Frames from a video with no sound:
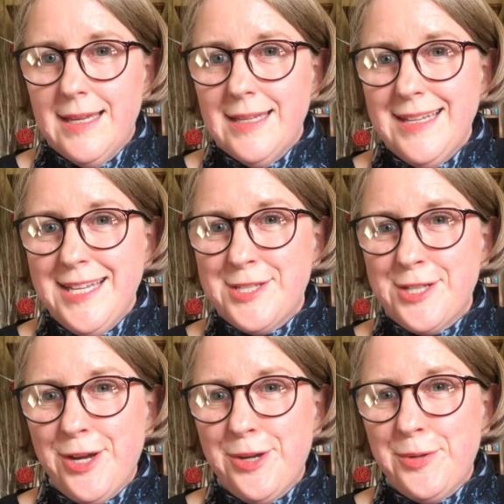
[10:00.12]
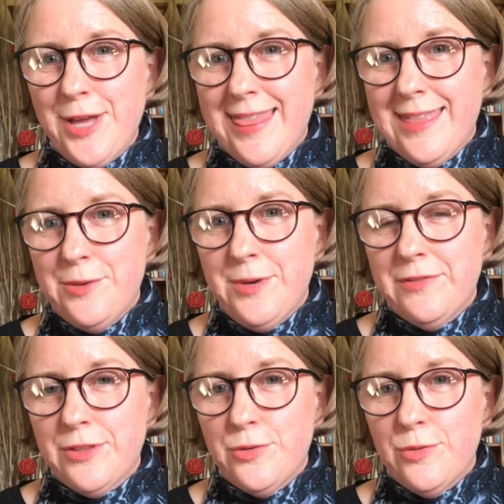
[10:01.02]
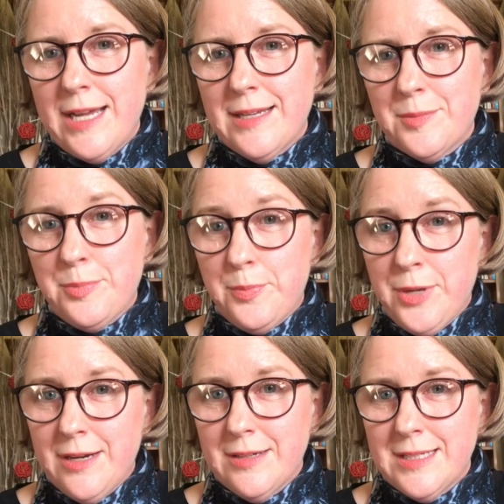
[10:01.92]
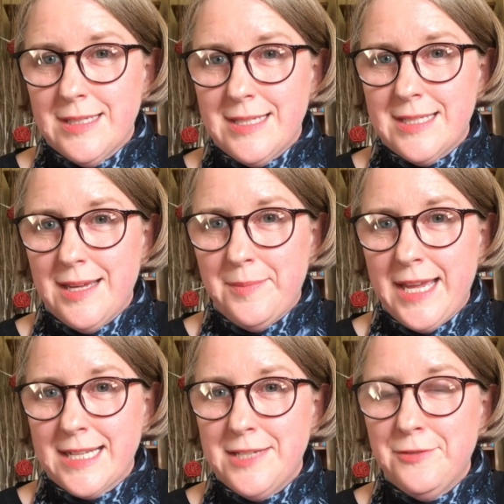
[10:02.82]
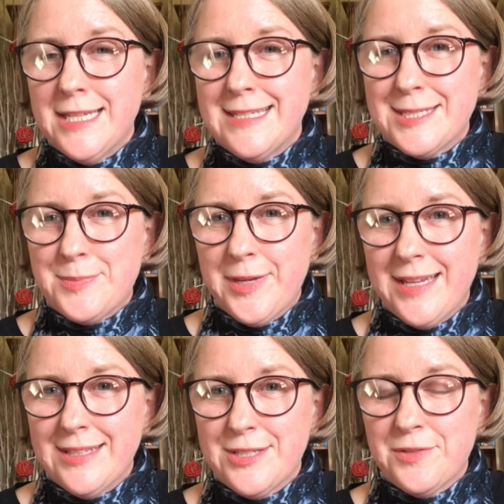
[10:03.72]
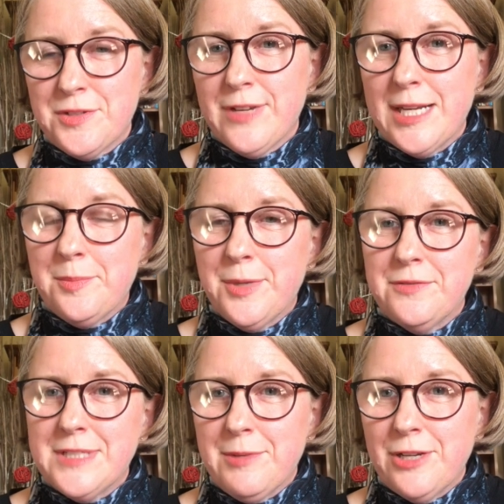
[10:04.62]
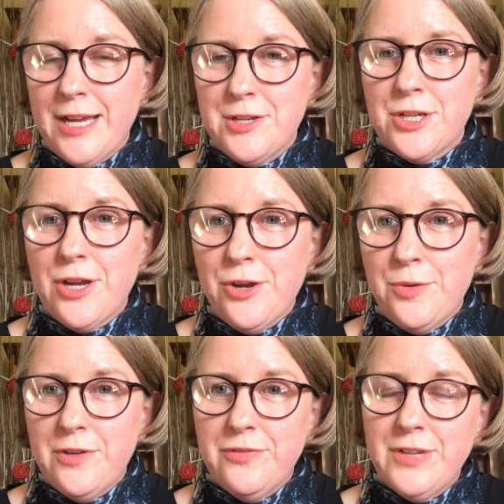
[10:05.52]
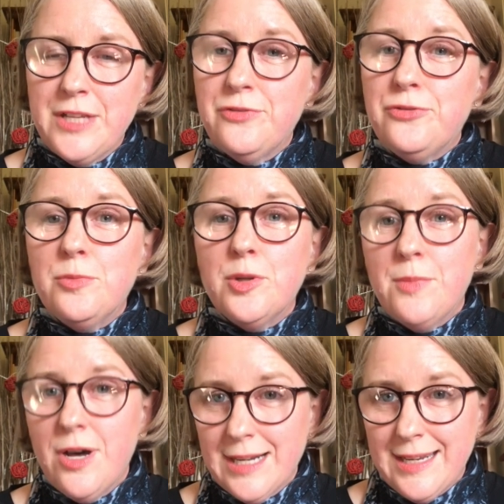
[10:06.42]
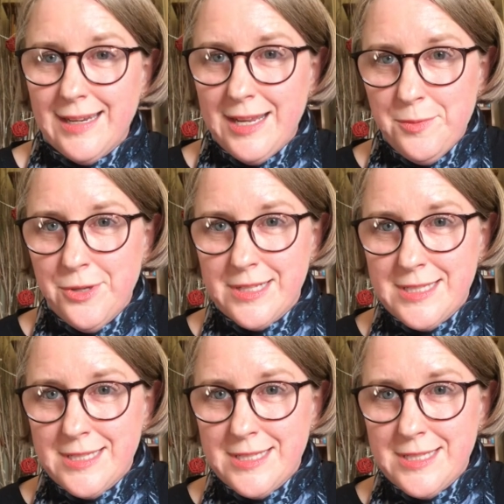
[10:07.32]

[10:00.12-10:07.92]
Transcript: Yeah, so I think one of the great preparedness activities has been the sort of development of WHO of informal modelling networks.